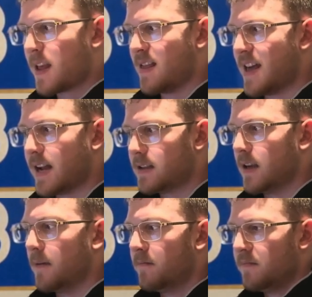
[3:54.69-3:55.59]
That's
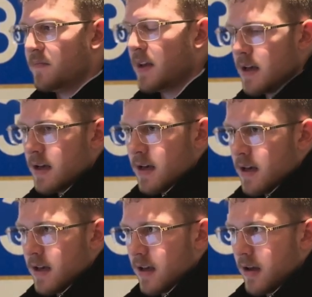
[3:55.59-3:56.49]
it.
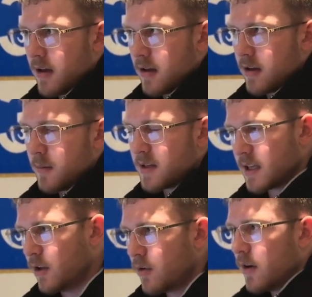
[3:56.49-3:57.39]
You might
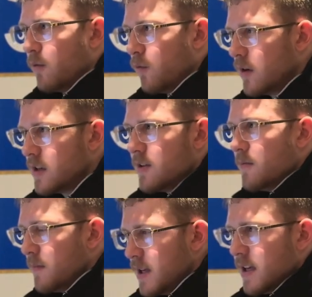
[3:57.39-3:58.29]
say, Logan, what do you
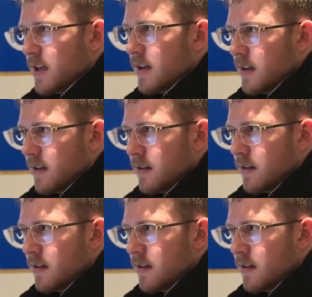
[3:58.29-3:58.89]
mean